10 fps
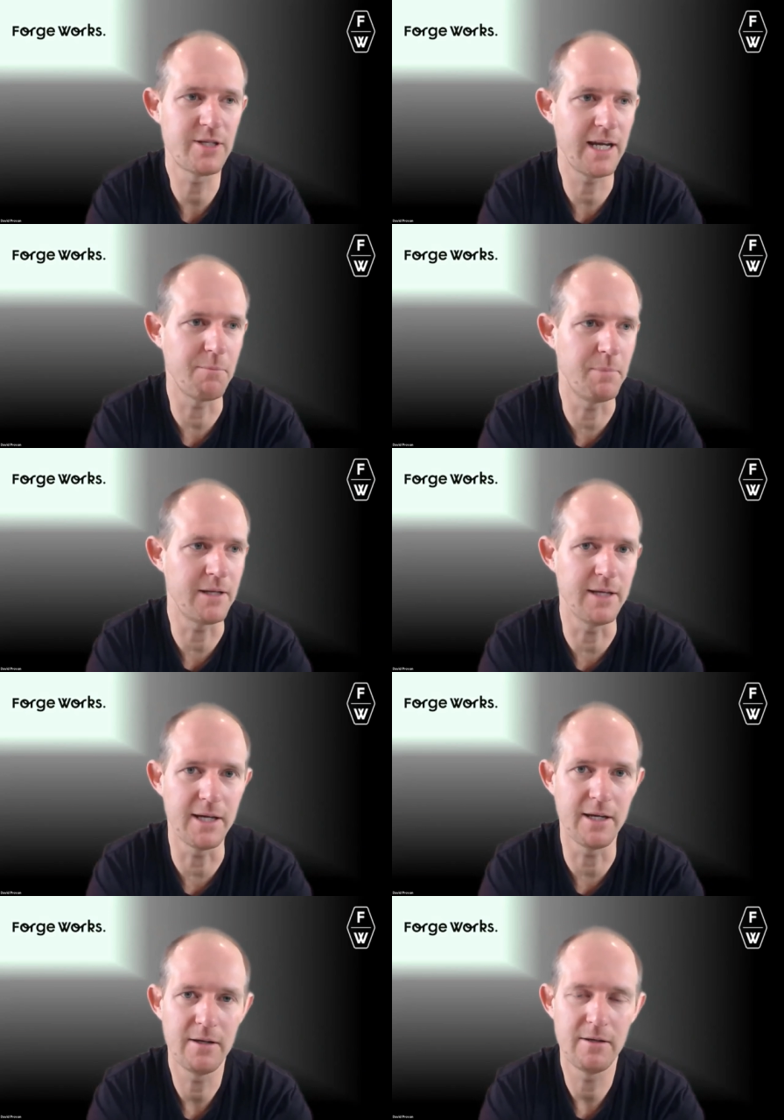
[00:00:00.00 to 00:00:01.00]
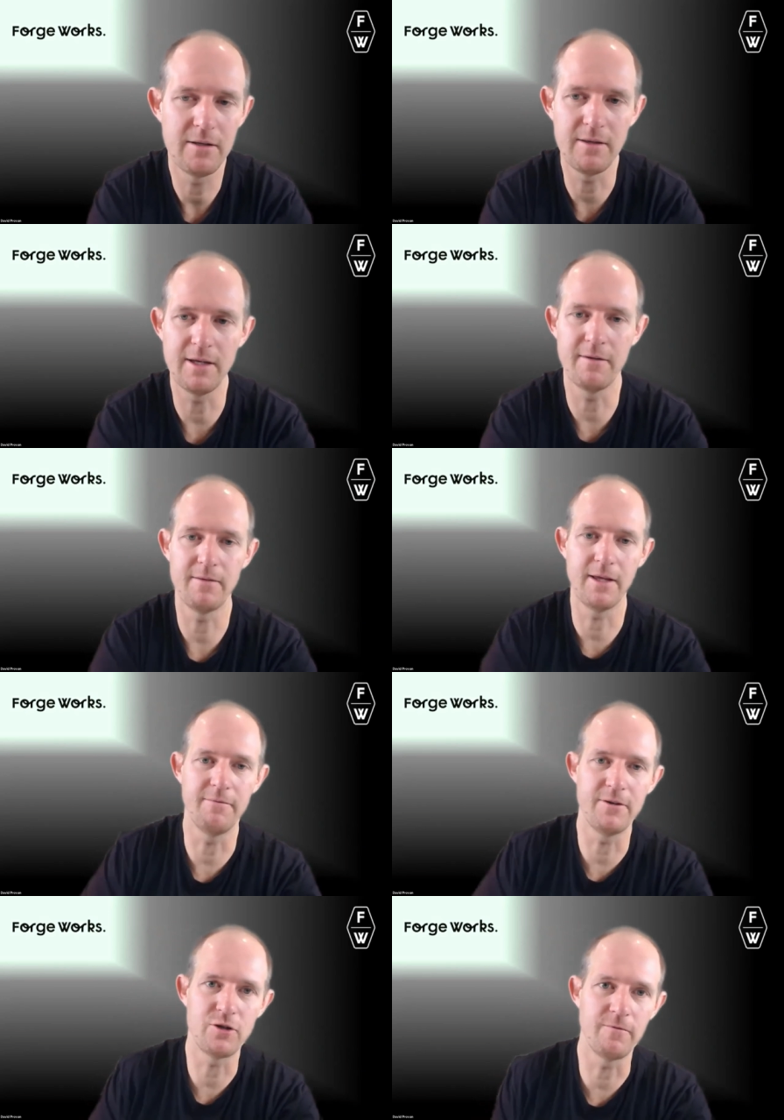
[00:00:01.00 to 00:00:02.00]
and just see how big their their
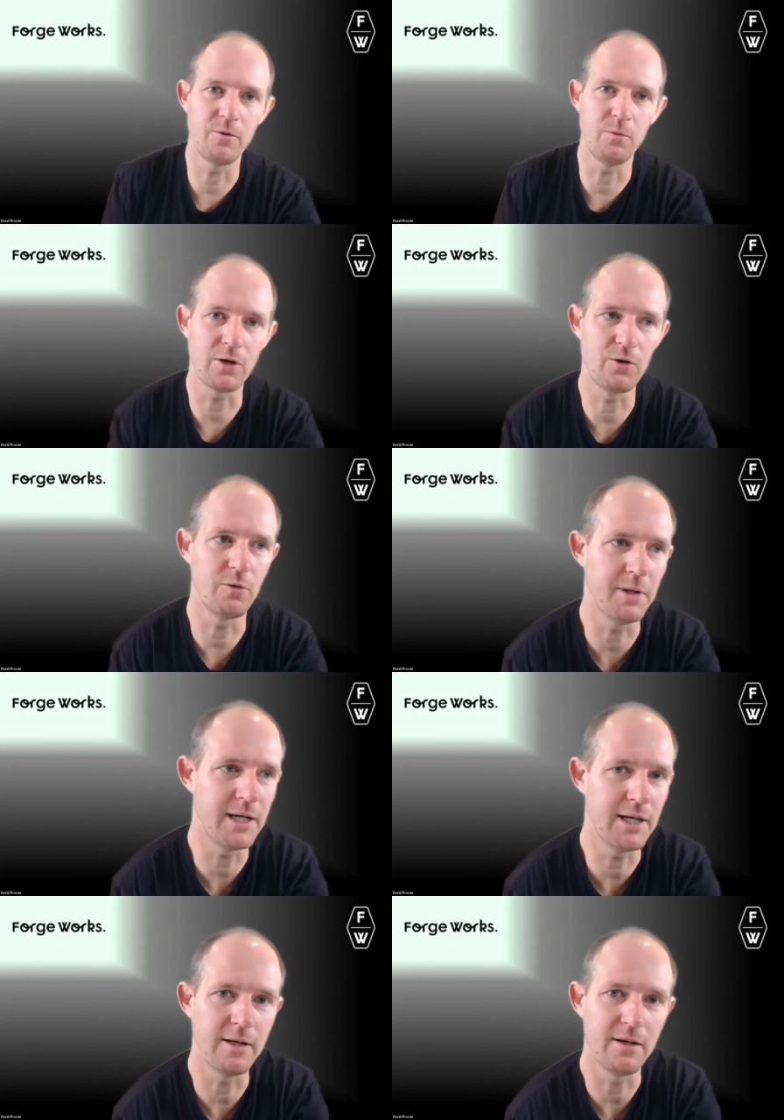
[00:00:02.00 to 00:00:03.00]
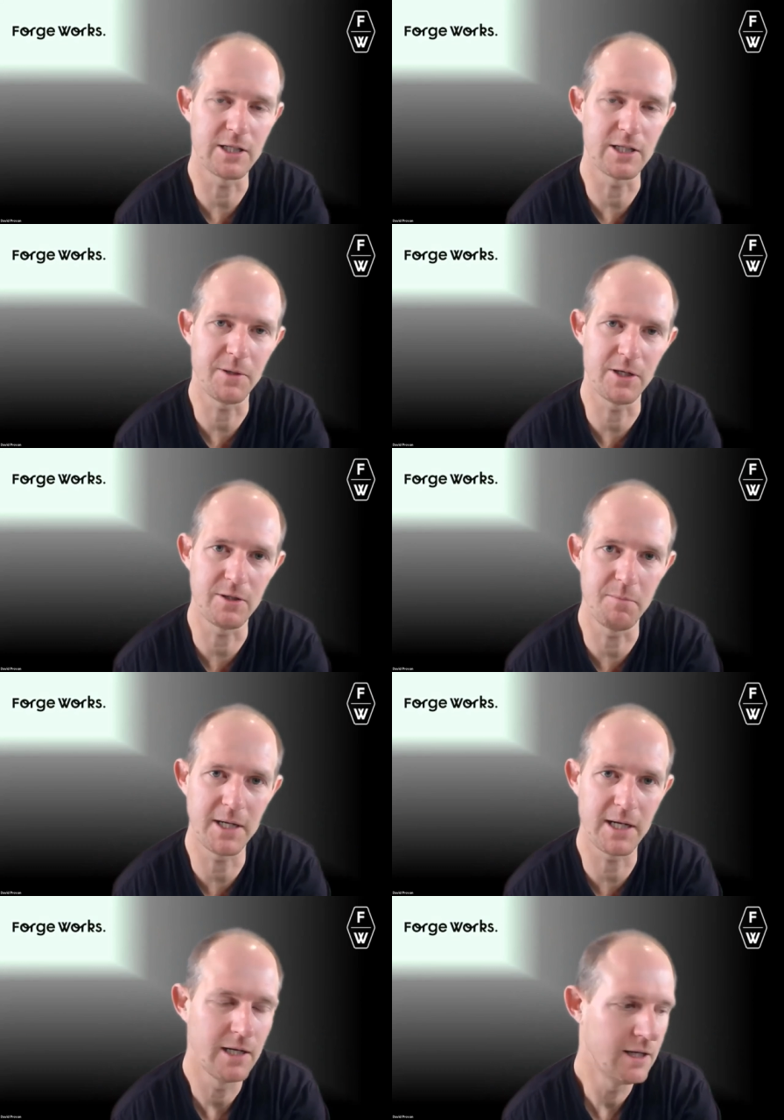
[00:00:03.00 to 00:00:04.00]
their vision for what it could be. And I
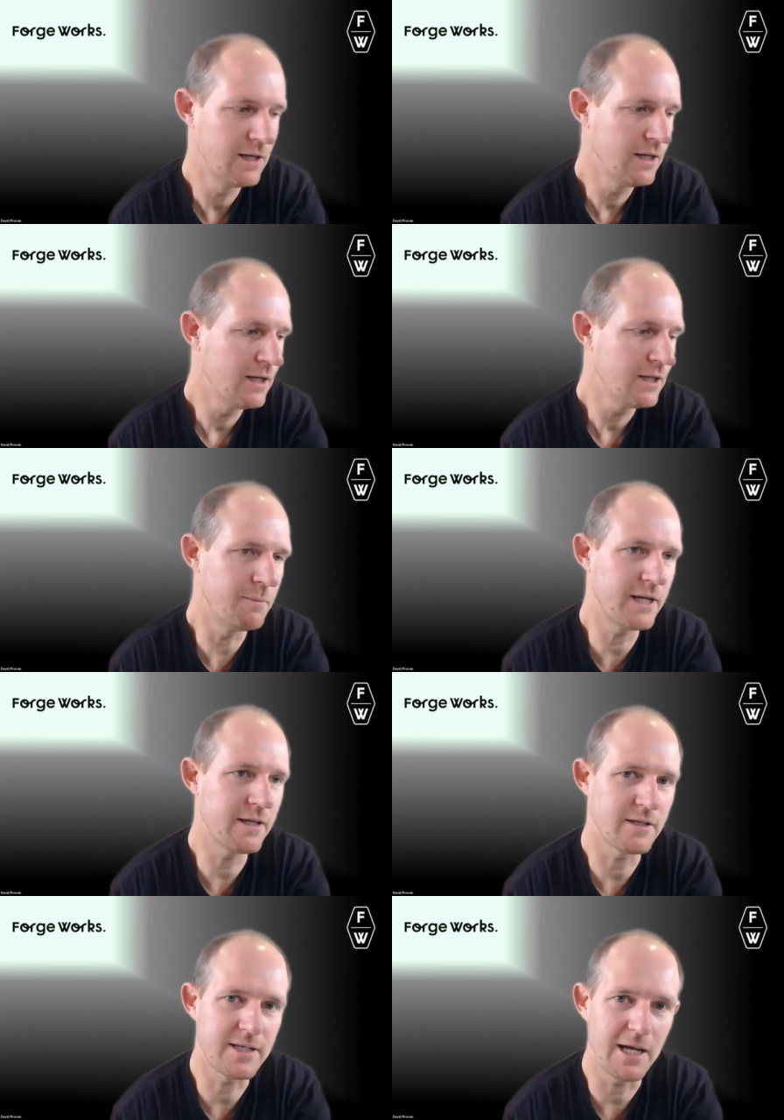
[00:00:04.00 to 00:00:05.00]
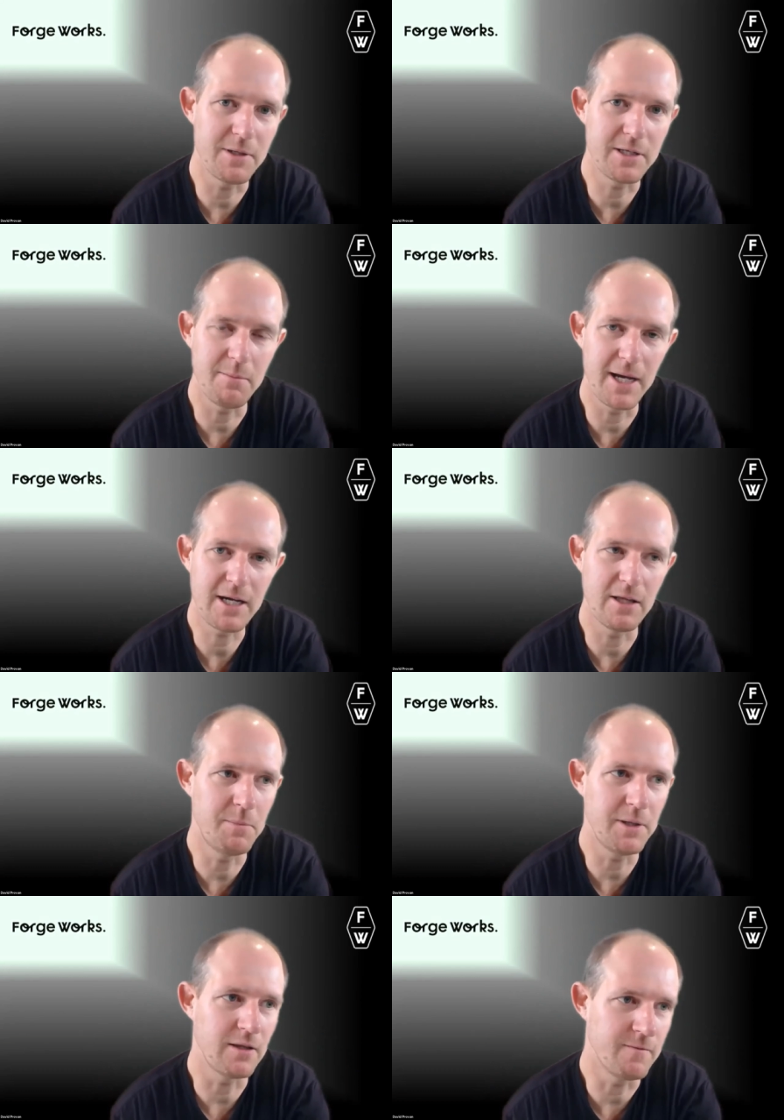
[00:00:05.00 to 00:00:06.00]
suppose the bigger the bigger the statements they
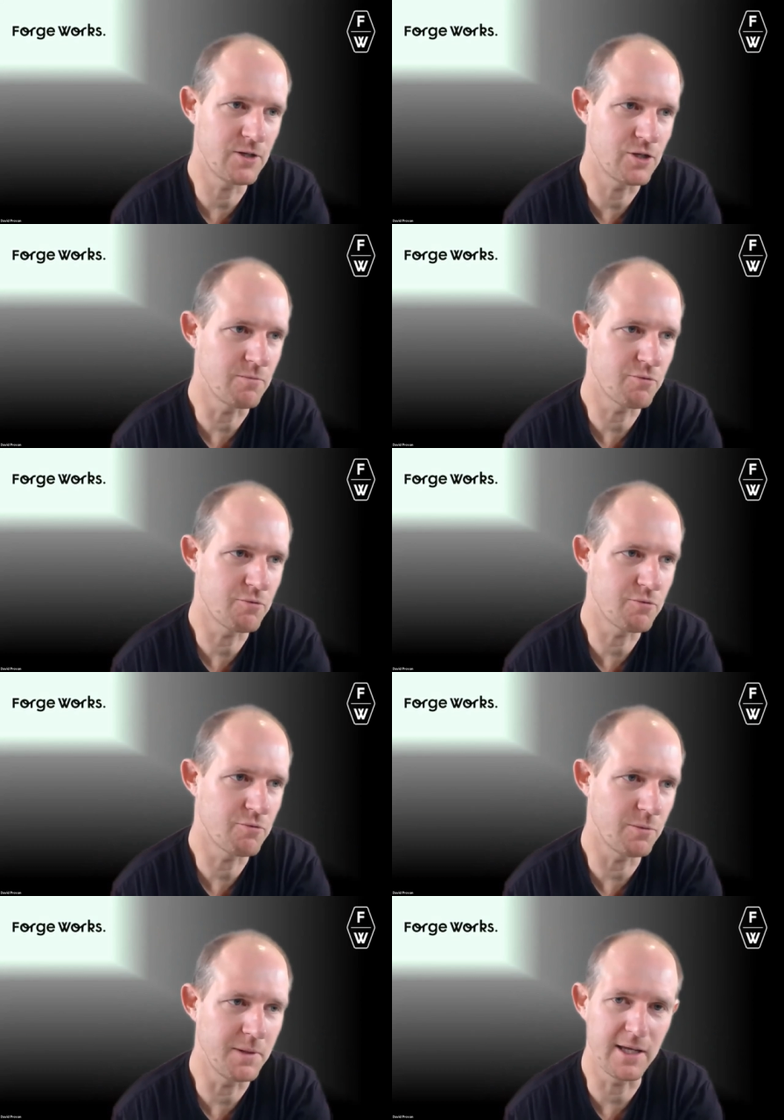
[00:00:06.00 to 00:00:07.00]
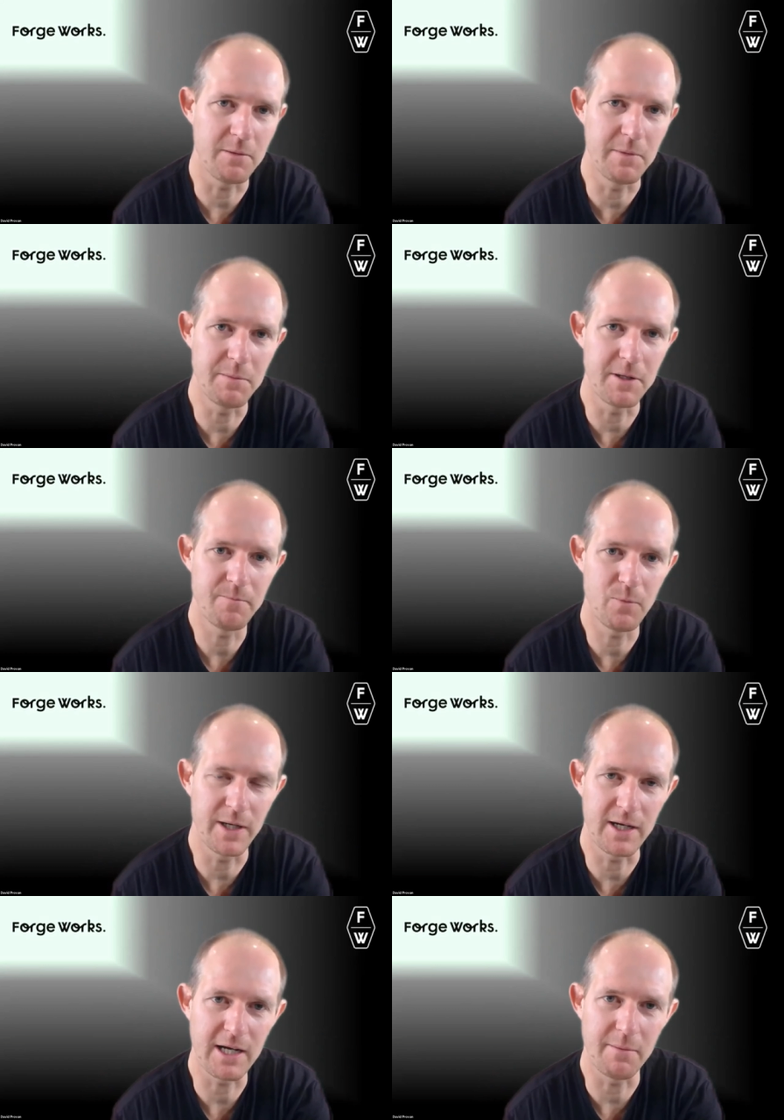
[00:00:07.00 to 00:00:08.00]
make and the bigger the vision, probably the bigger their commitment
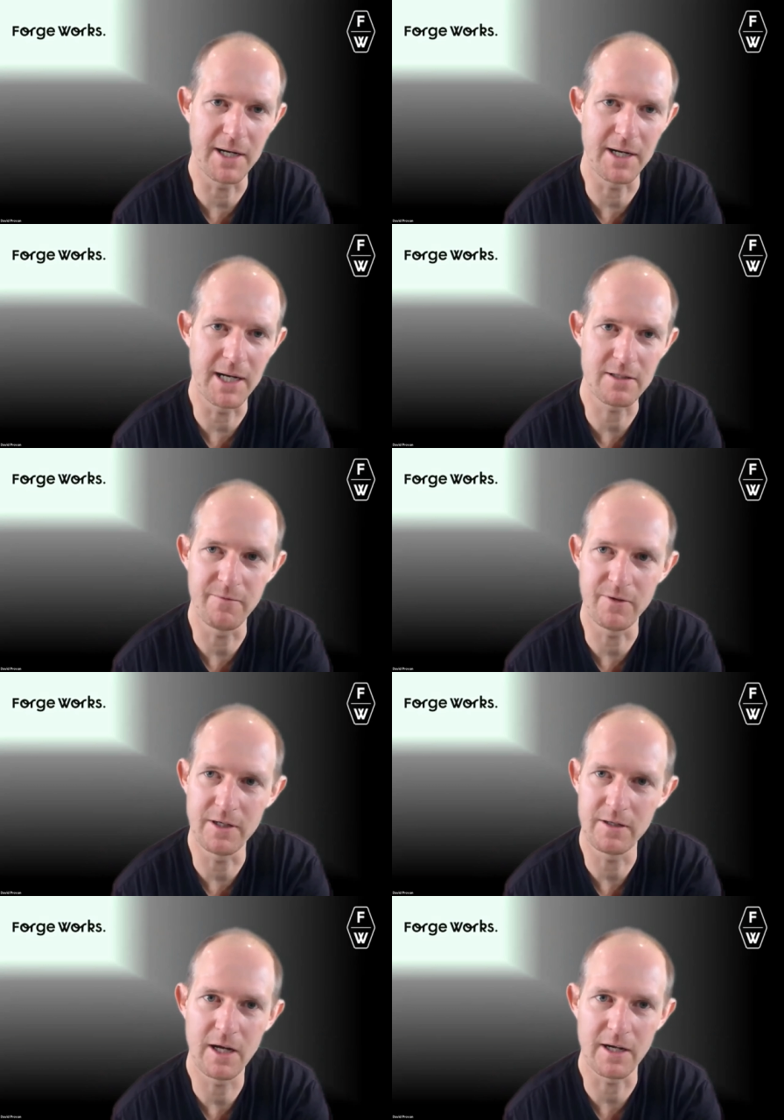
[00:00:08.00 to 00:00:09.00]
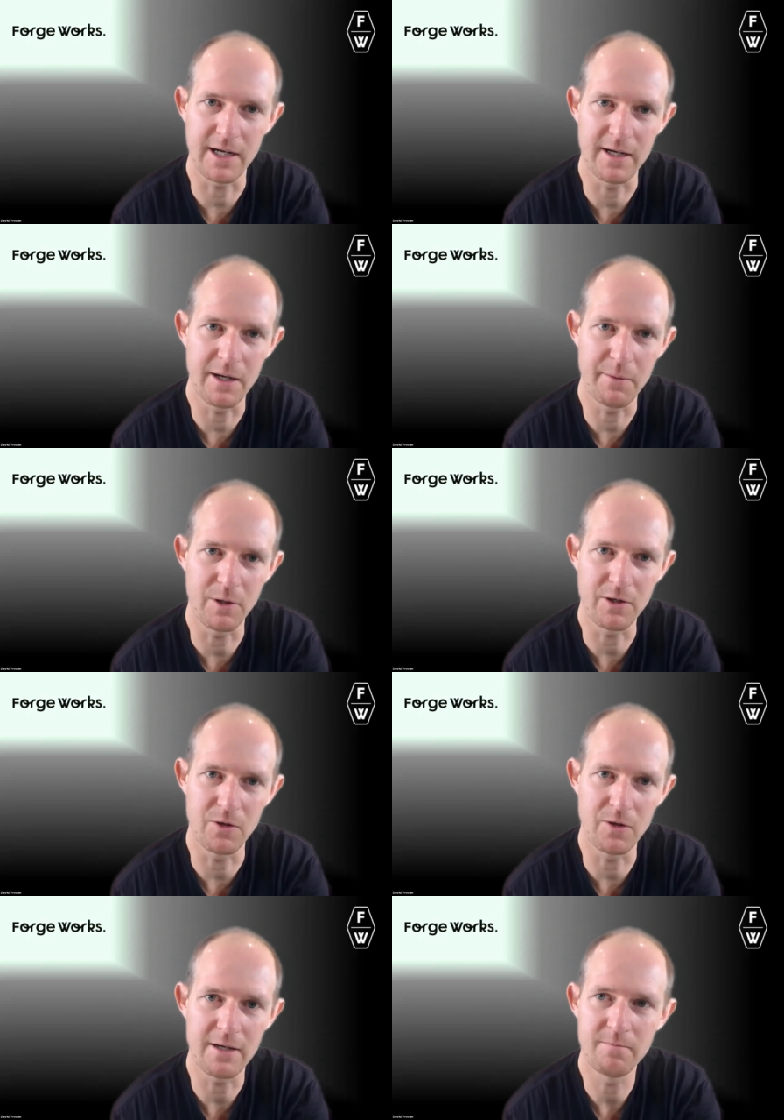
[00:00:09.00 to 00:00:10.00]
when you come and ask them for okay, now we
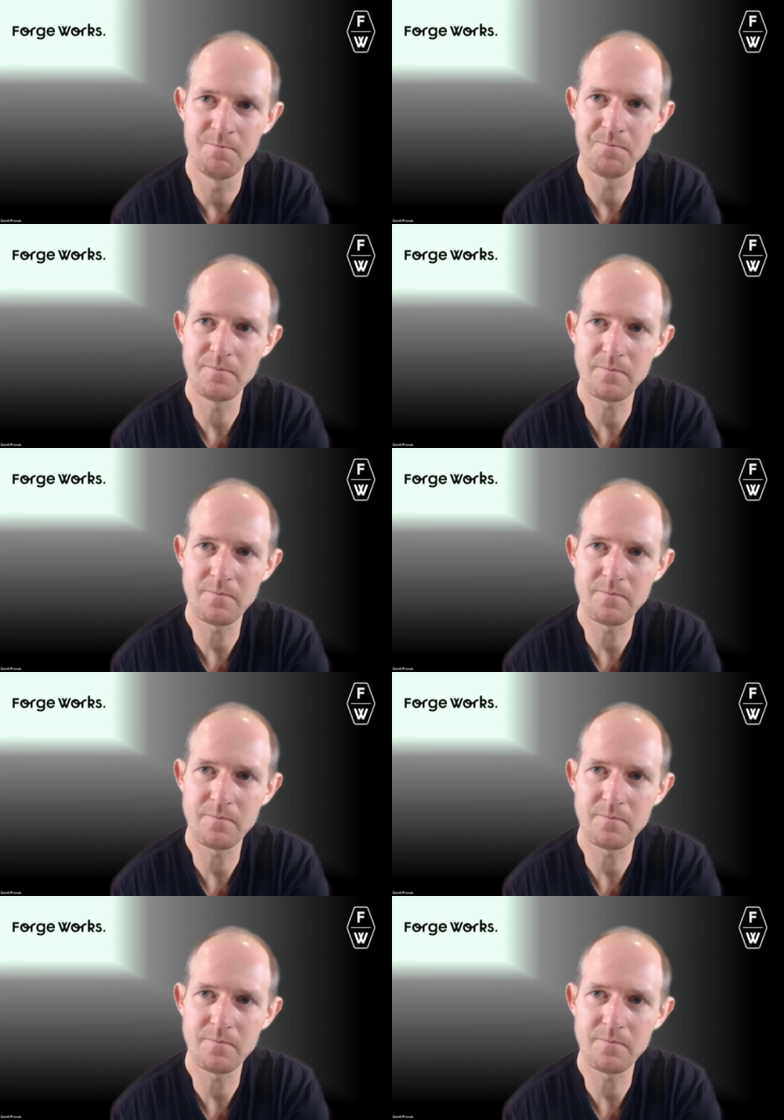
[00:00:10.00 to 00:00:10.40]
want to do that.